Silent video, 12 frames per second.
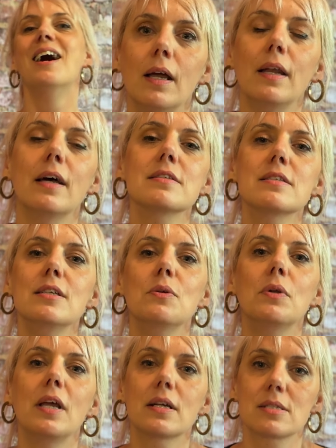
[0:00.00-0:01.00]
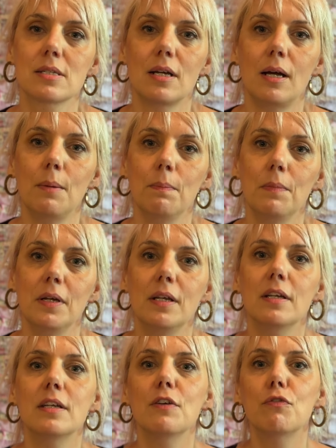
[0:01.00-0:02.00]
And I see you next time
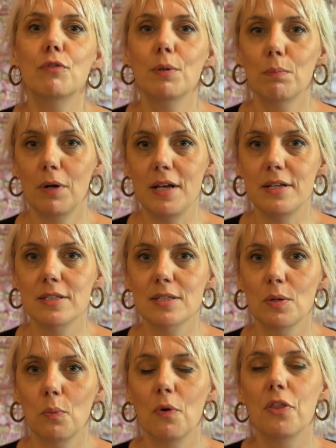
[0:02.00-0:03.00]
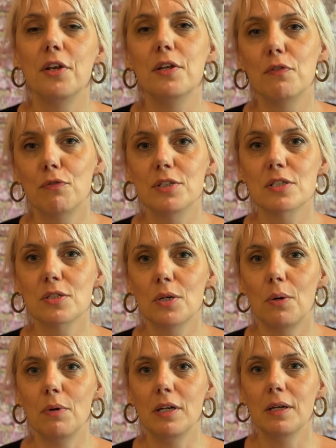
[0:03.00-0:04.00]
in a different place with a different
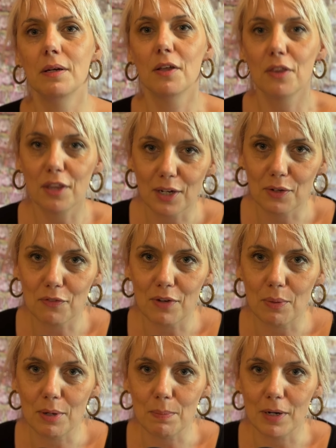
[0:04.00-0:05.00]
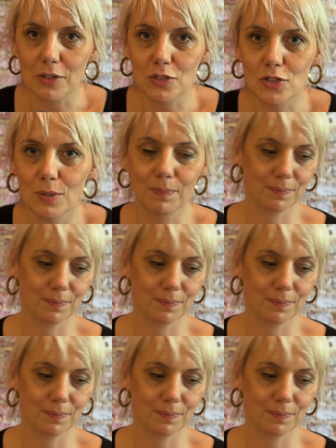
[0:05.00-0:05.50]
story. Thank you very much.